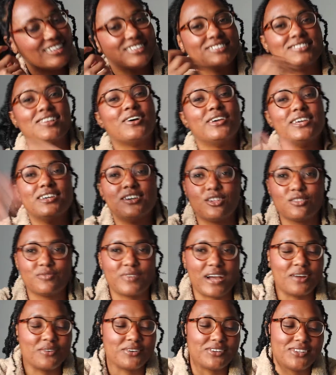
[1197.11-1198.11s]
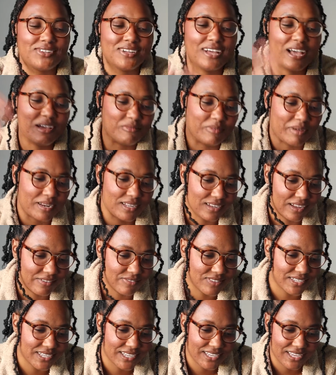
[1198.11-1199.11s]
So he goes viral. Everybody
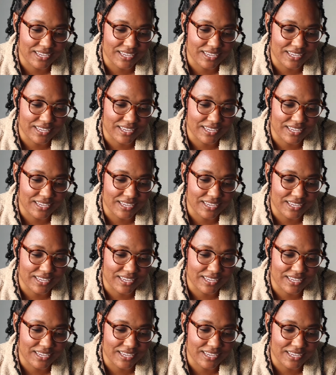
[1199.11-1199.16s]
loves it.